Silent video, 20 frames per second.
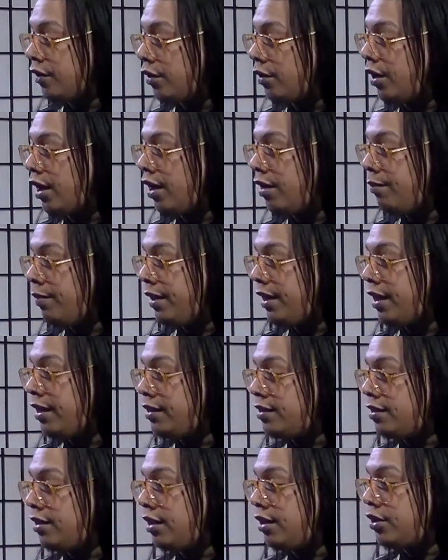Okay,
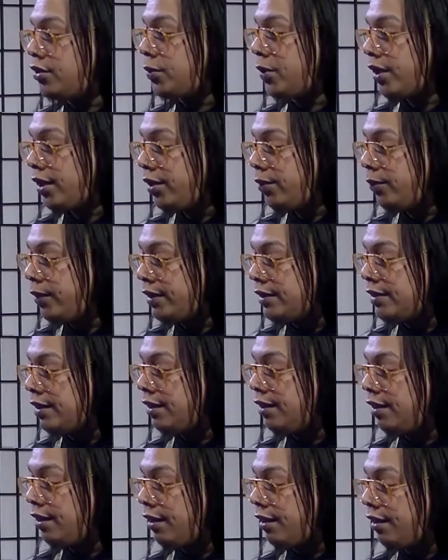Beyonce twerking once
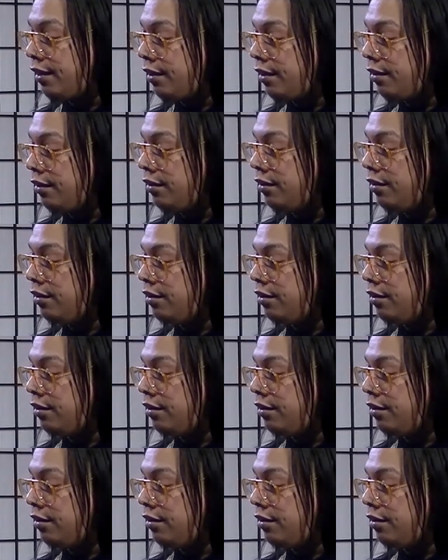again.